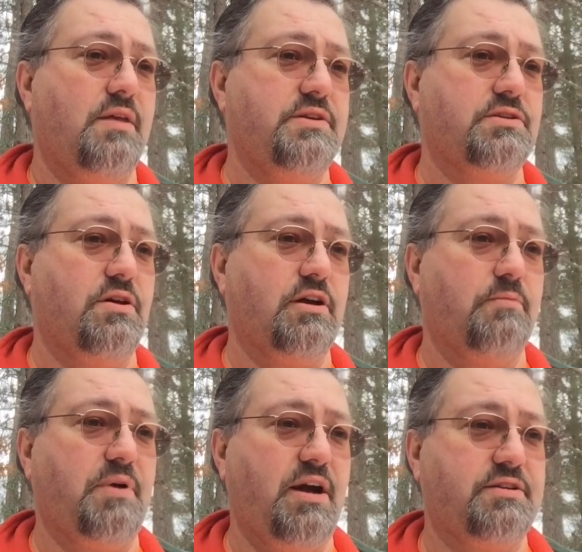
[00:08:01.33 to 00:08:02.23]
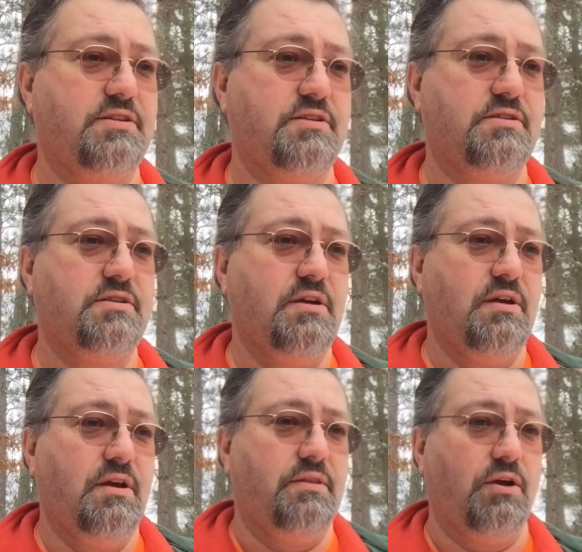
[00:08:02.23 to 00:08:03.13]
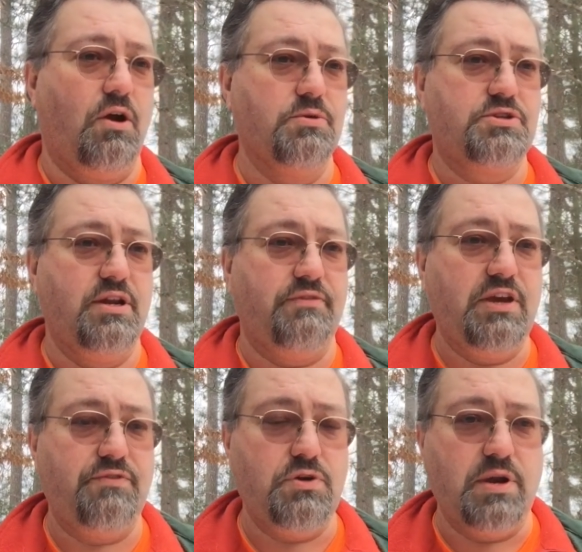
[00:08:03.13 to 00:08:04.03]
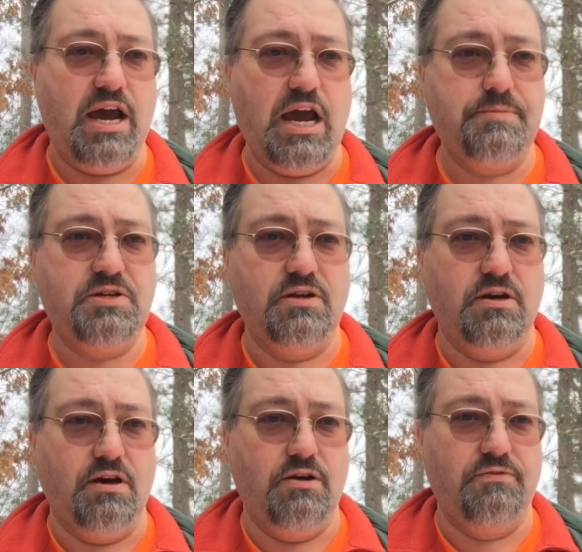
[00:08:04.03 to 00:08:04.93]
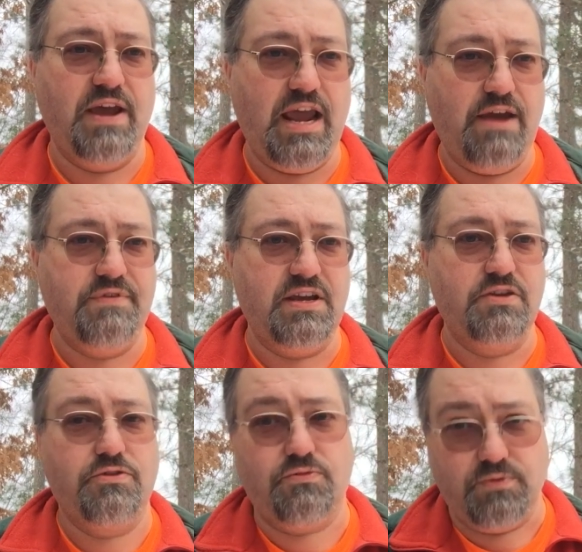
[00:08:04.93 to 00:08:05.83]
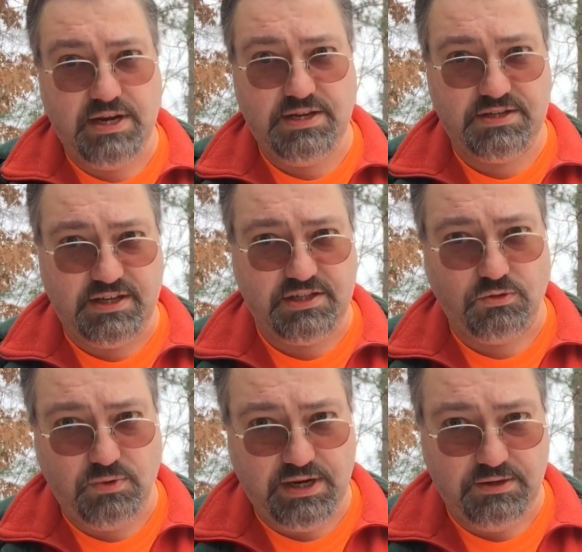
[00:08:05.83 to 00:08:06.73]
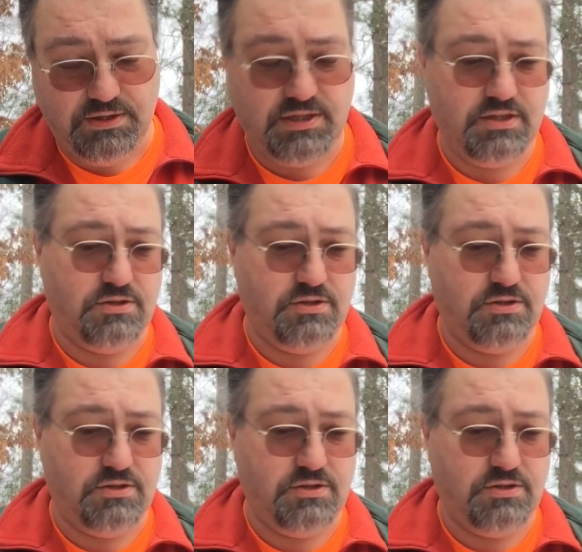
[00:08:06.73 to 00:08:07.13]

these longer boxes, they're always going to give you an option of having 3 sets of wheels,